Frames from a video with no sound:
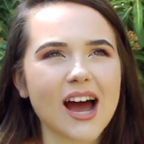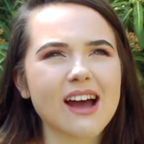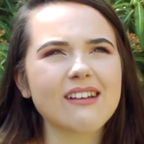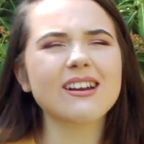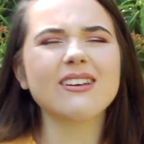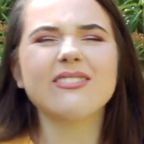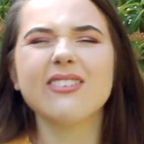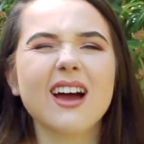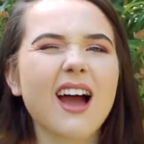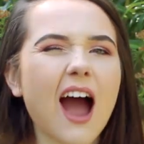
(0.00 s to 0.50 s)

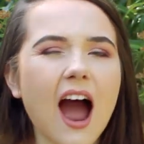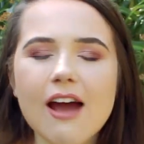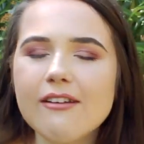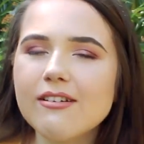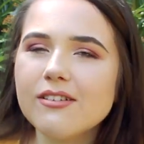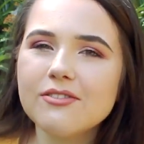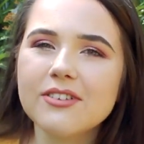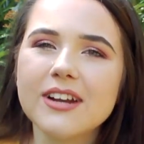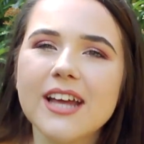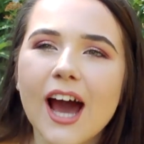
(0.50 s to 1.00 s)
I've never I've
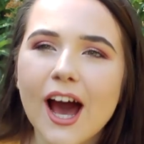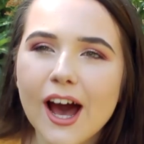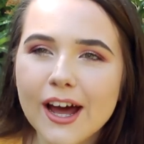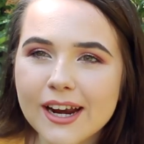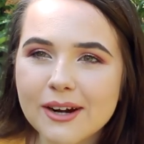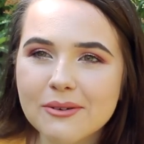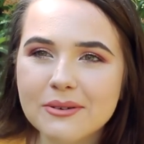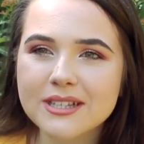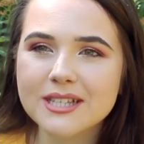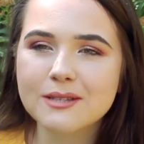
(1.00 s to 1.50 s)
never really
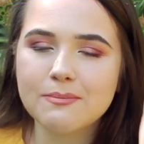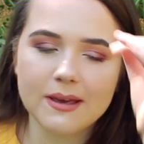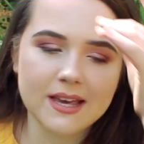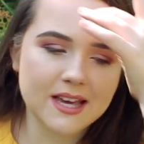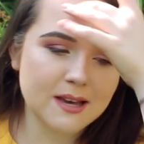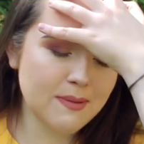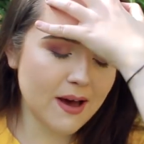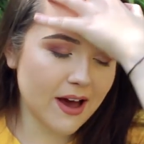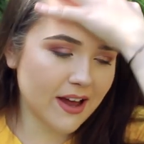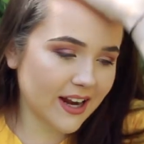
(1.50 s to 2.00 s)
heard anyone
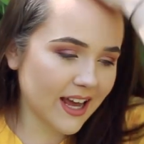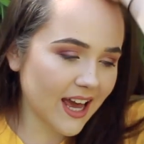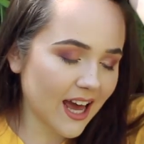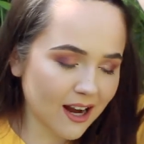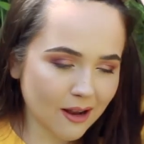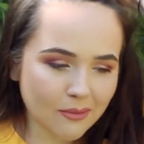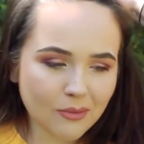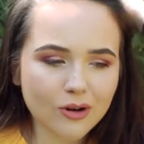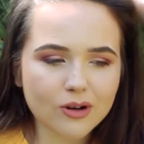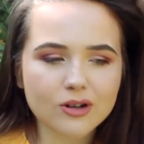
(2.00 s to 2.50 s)
speak about it,
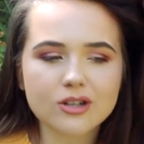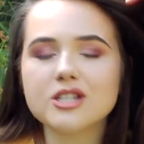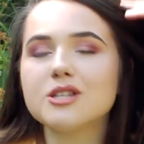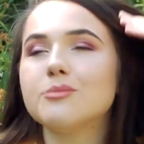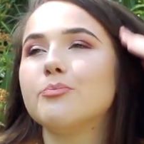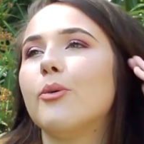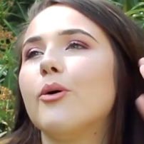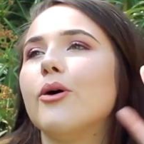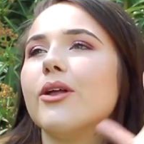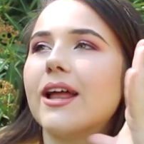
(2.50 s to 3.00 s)
and I'm not gonna
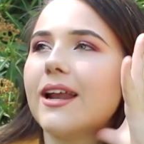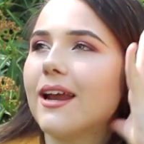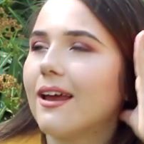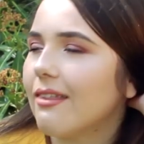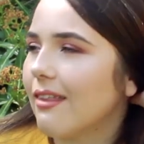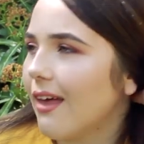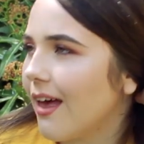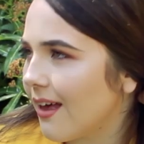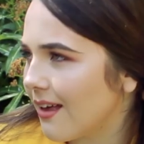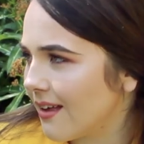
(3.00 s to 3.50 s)
spoil
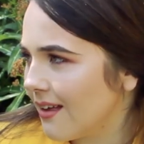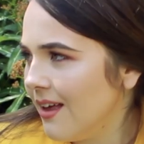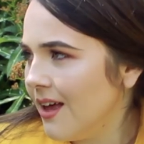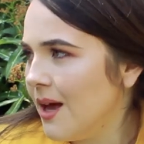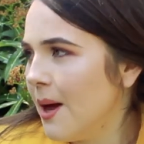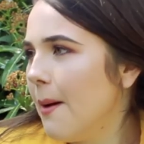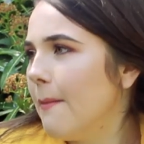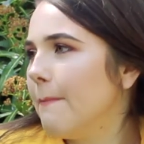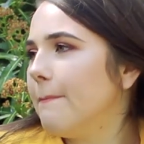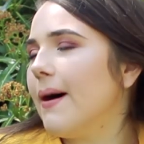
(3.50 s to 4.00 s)
anything.
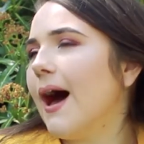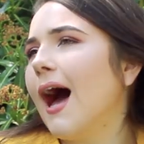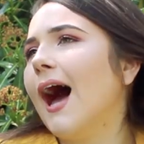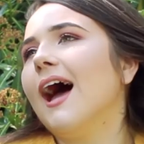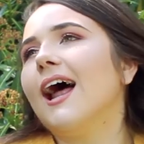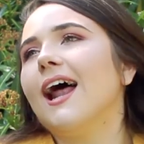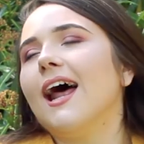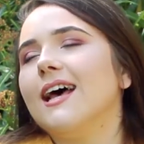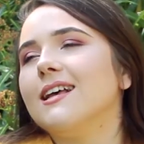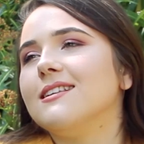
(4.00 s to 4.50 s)

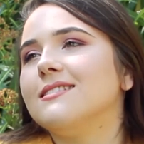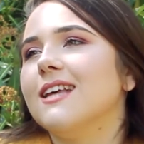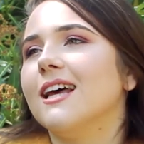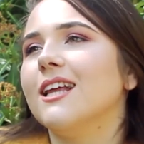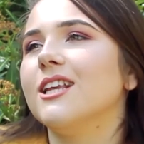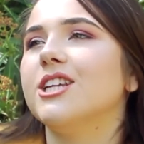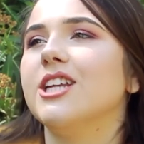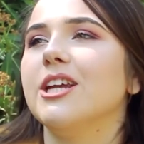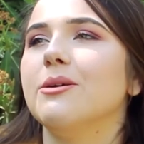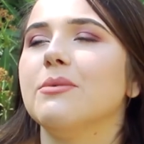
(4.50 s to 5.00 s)
But
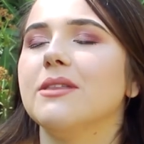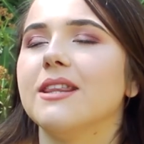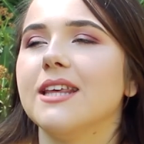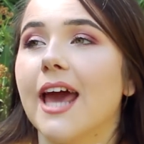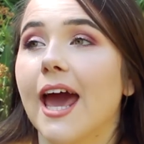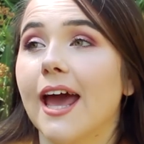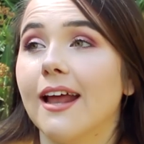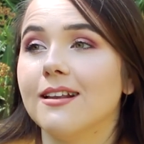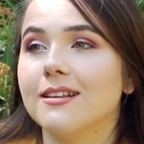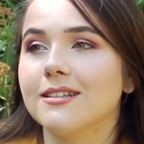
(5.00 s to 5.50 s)
essentially with
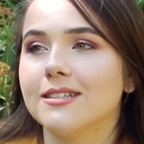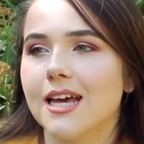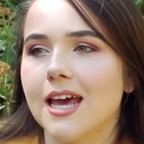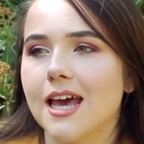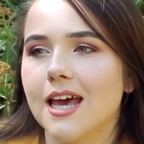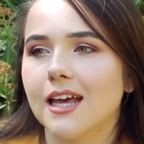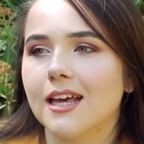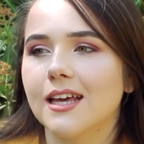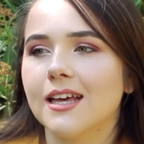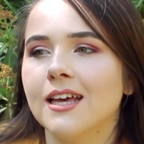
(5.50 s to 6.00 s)
the
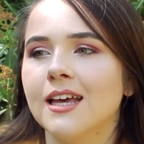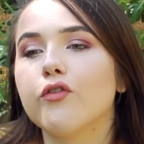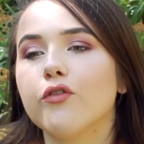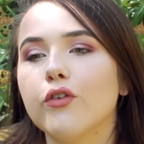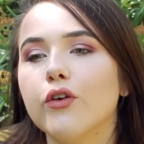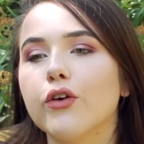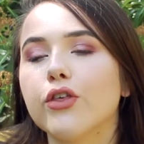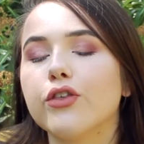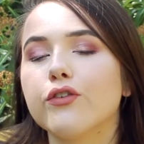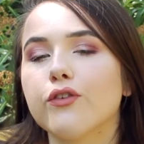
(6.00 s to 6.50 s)
ending,
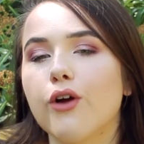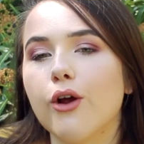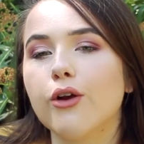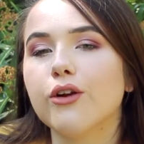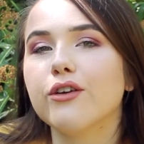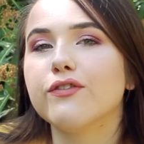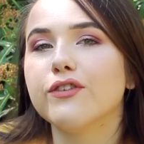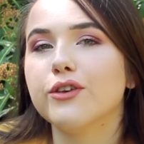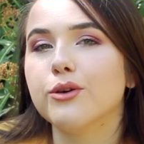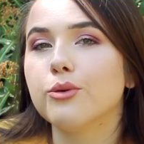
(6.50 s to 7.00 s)
you're
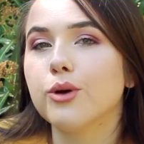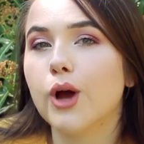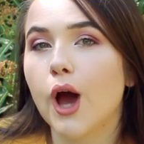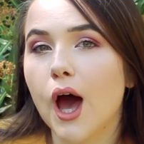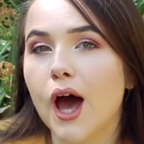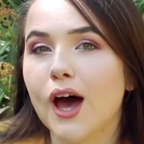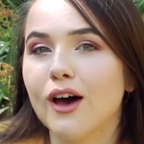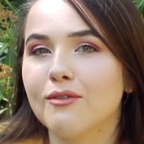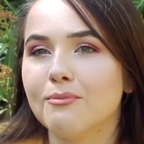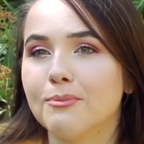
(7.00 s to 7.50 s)
thrown a few
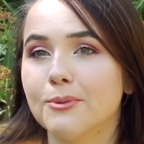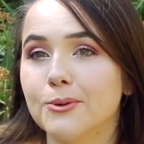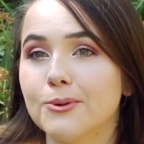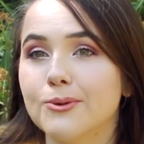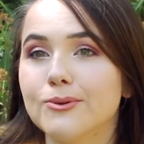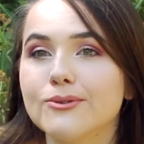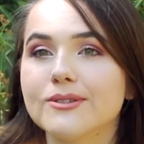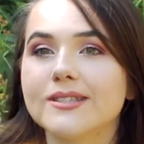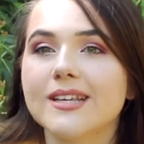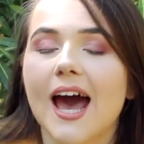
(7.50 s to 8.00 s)

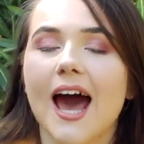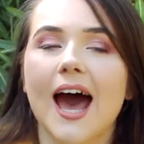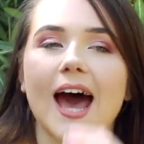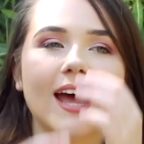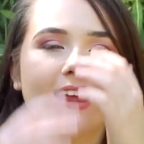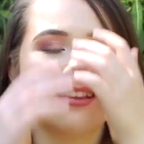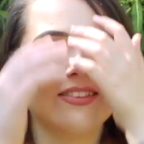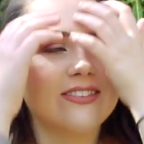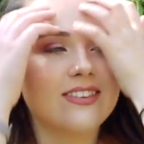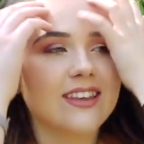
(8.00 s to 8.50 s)
curveballs,
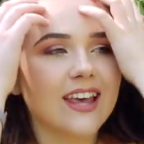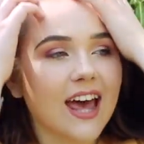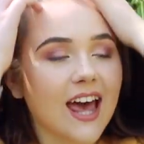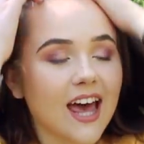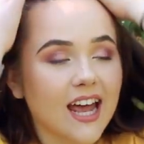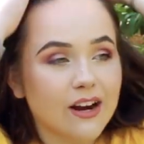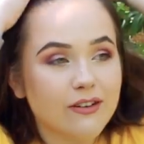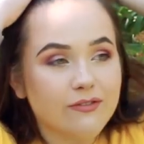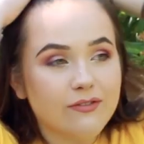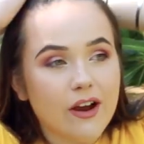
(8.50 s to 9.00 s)
and
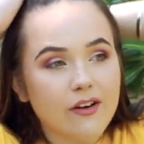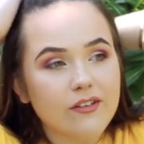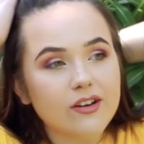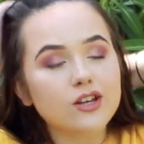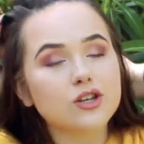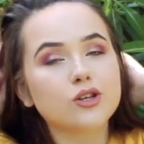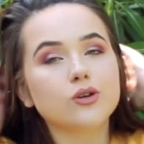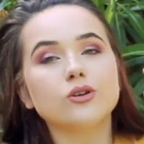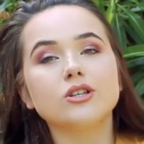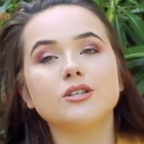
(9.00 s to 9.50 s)
in a
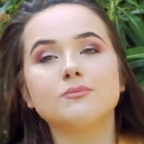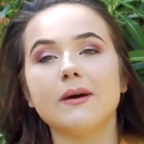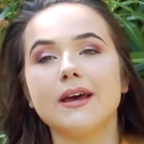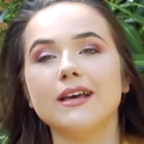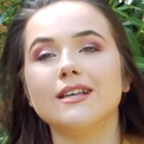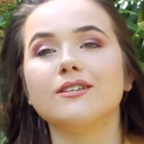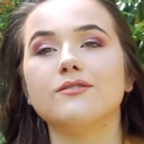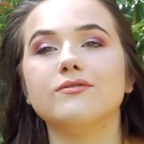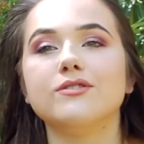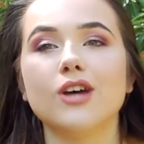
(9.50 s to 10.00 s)
very short
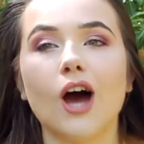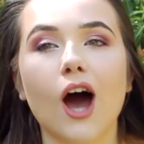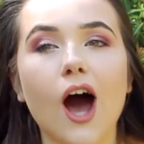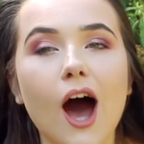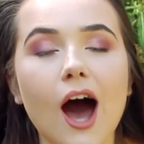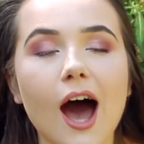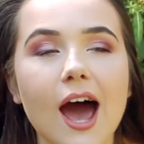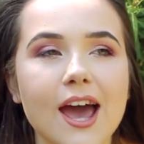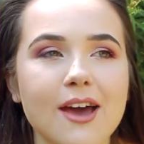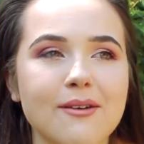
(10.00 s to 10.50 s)
space of
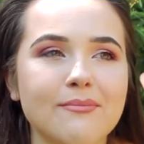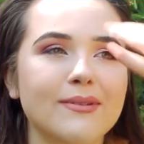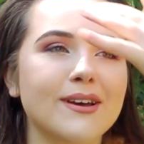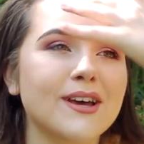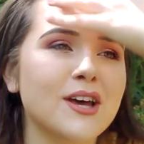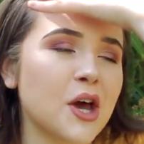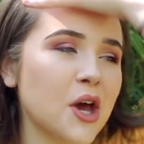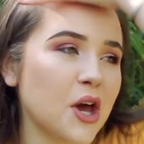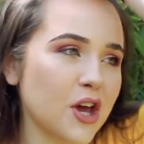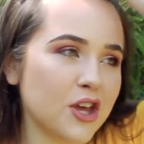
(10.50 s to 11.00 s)
time,
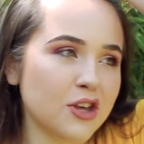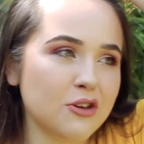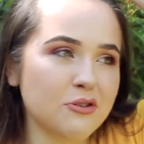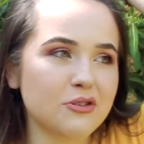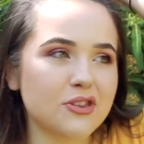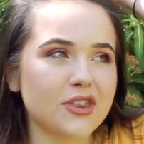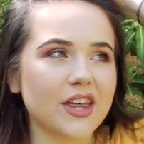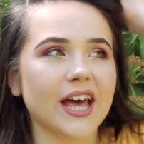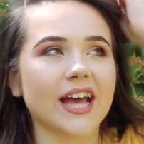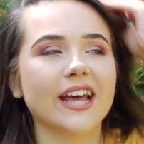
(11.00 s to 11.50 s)

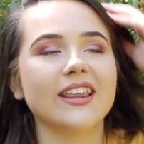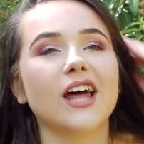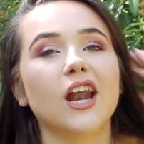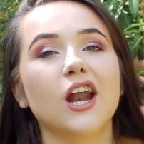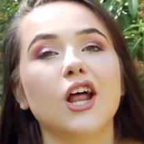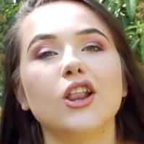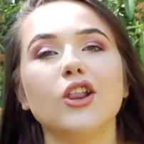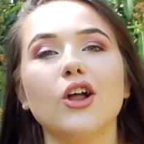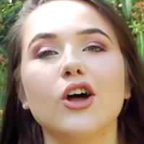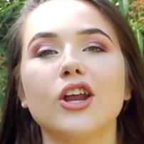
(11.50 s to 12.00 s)
you think
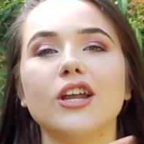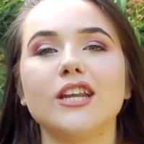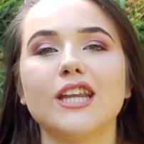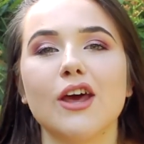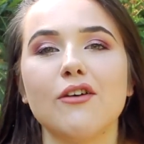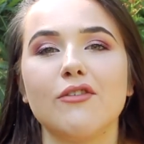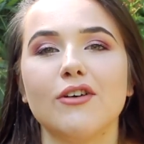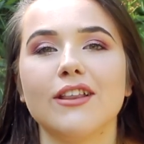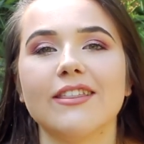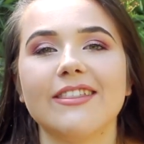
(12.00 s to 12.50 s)
that a lot of
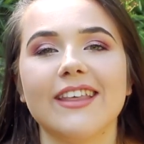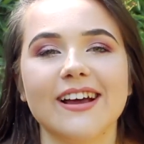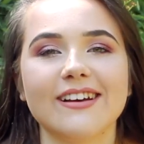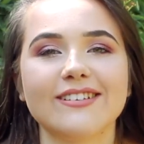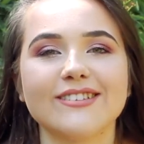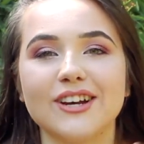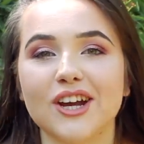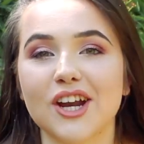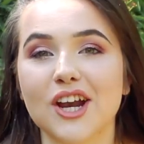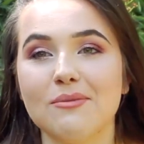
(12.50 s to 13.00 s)
different
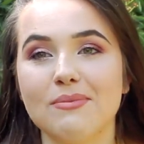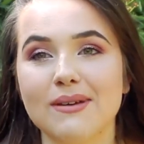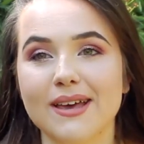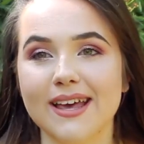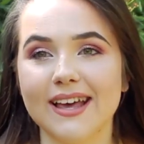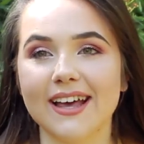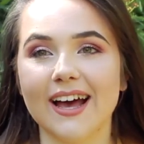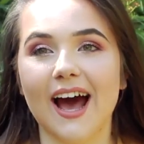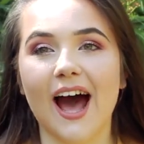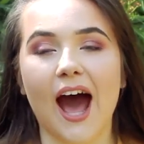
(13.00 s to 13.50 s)
things are going to
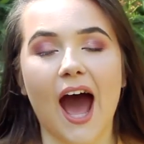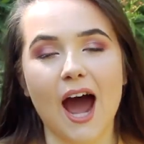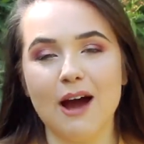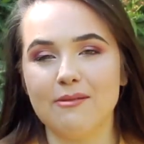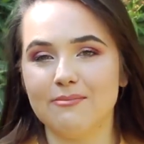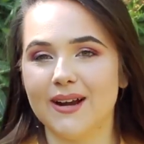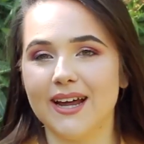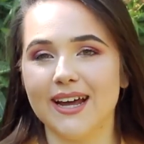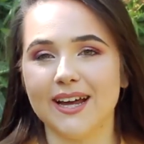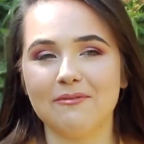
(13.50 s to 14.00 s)
be are
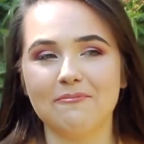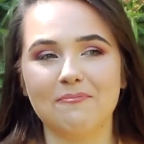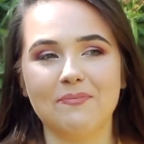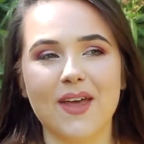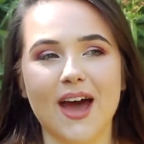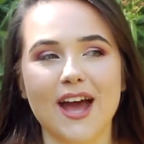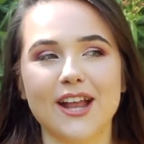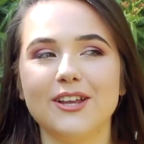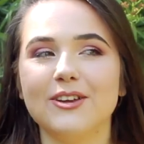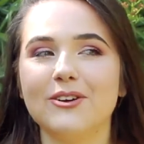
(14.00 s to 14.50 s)
happening,
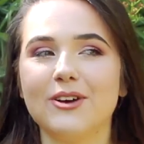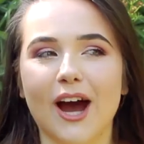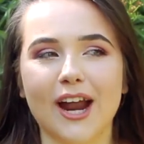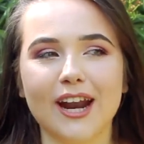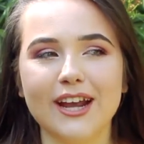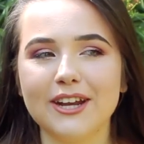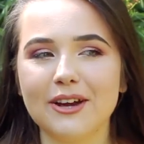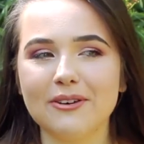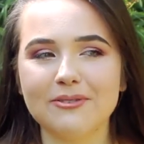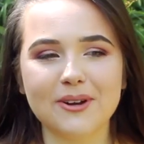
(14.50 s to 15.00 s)
and you
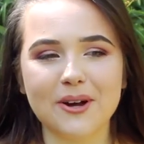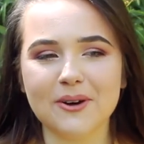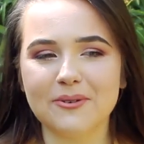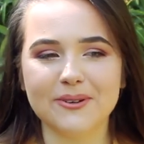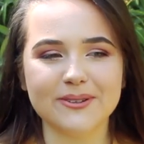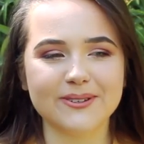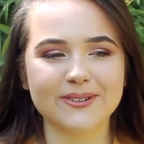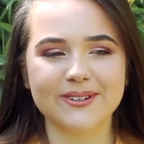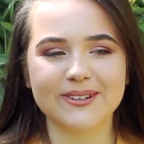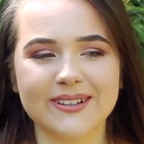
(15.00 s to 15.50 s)
kind of don't know what's...